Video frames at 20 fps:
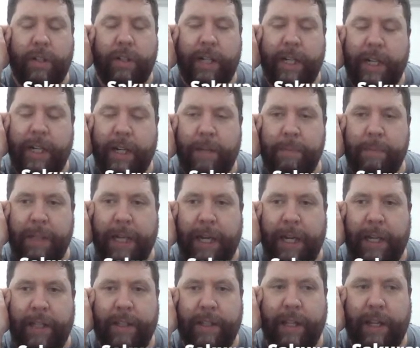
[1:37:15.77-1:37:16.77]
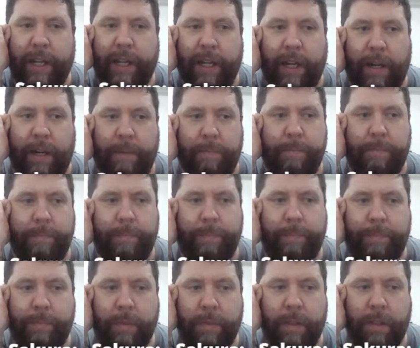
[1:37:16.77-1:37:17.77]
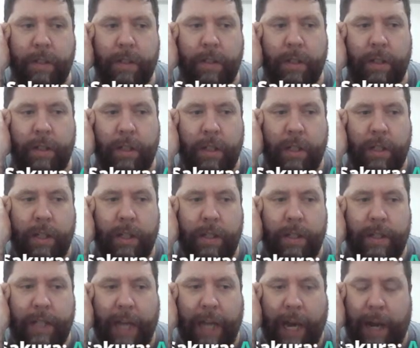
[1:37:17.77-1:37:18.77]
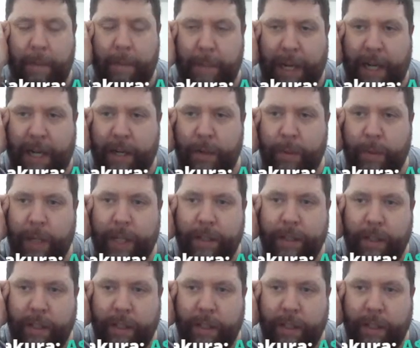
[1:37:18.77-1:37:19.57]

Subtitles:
I ended up getting the Armada one,